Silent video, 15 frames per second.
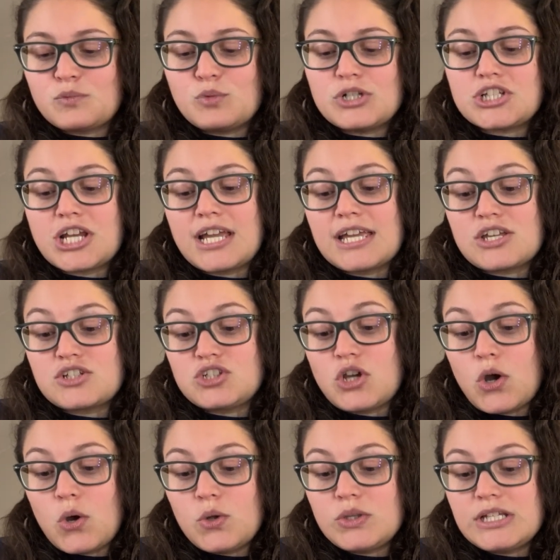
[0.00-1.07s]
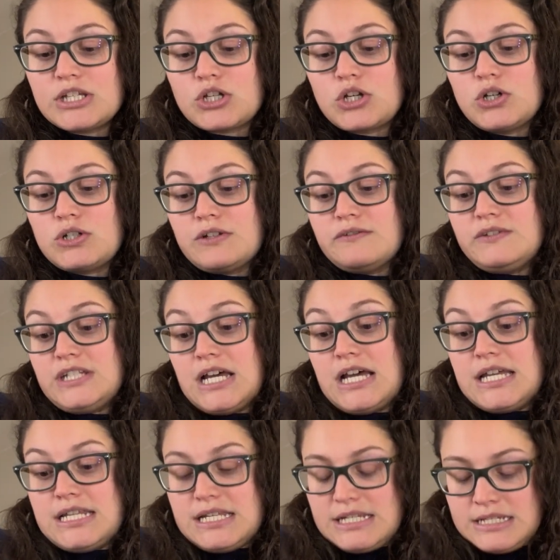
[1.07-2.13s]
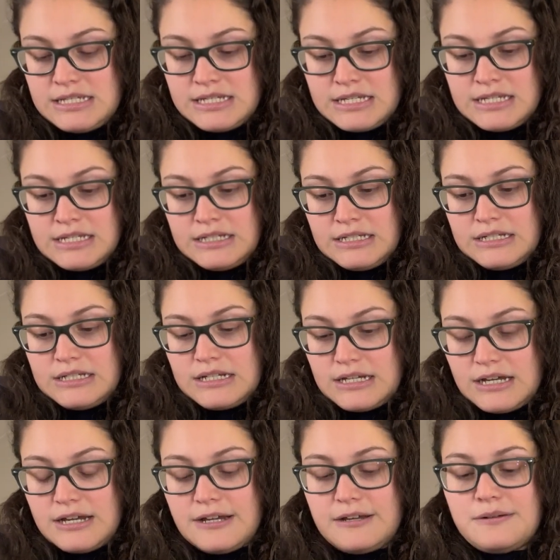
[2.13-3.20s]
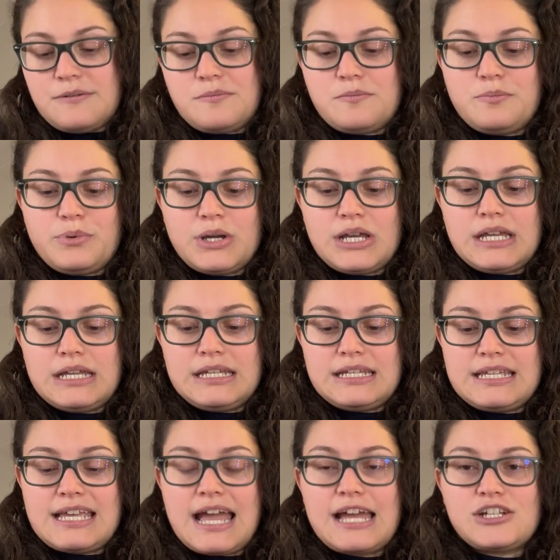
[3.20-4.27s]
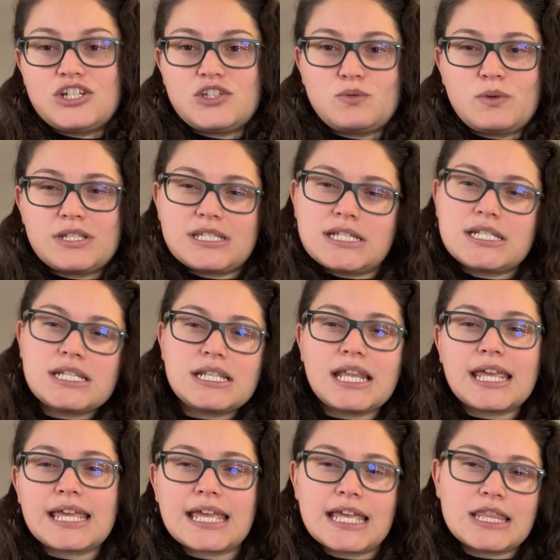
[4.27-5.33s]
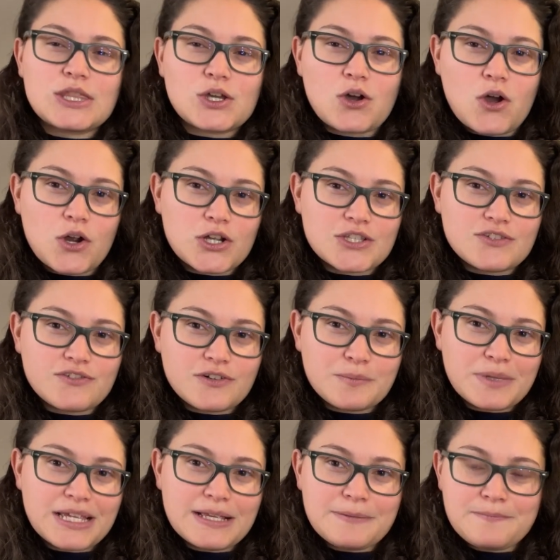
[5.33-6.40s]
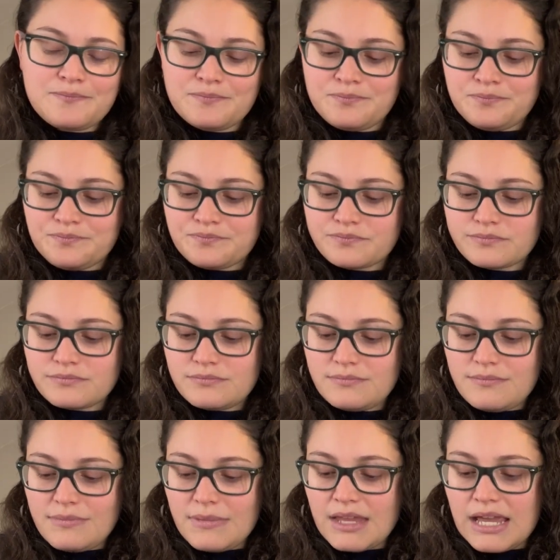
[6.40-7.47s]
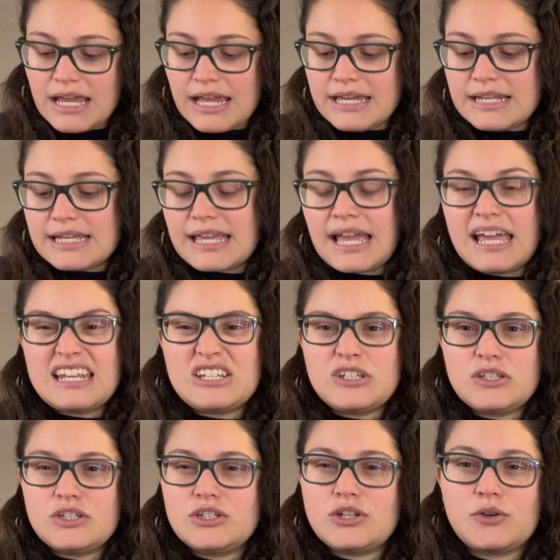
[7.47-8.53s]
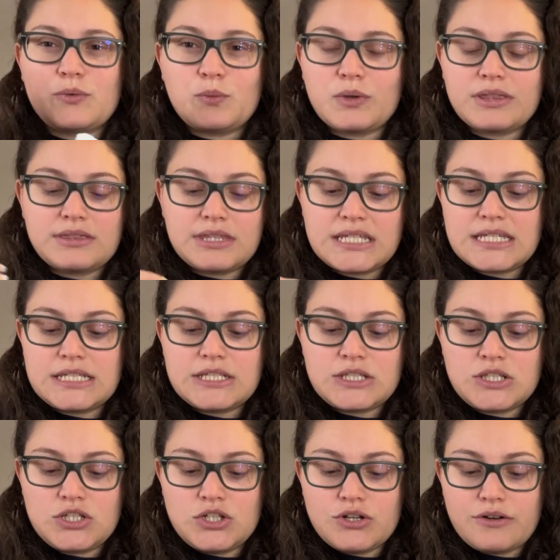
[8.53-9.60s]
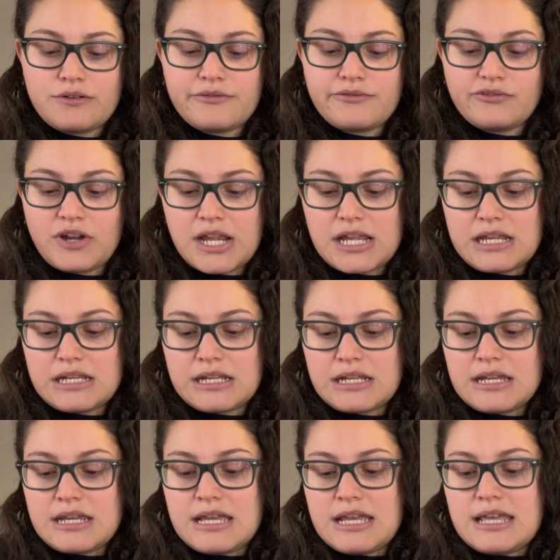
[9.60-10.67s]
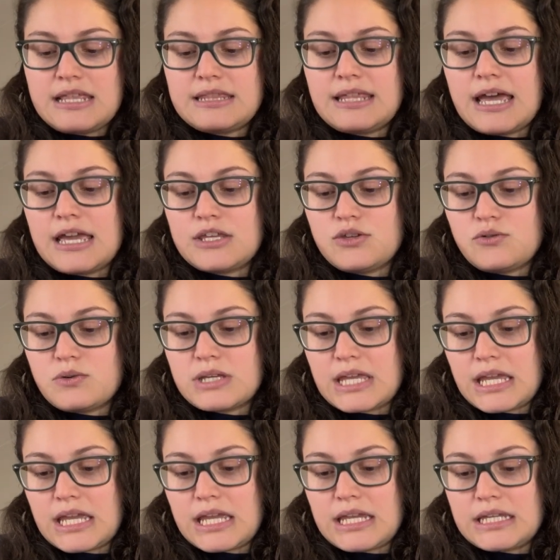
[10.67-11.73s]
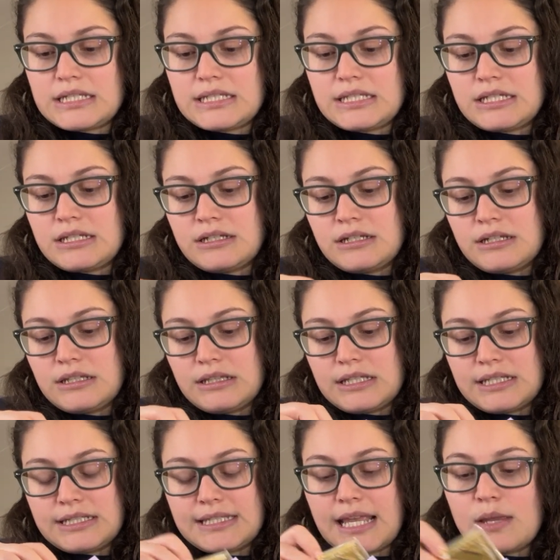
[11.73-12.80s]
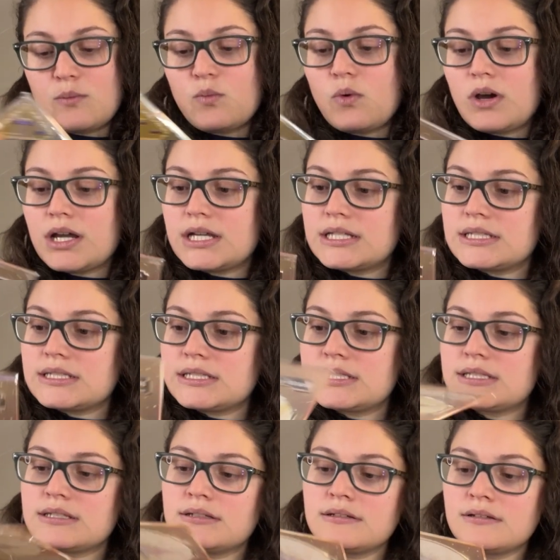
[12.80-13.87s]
which I totally could have done. Um, but yeah, it just wasn't like in the cards for me. And again, you know, with these, you're afraid that you'll get the same ones.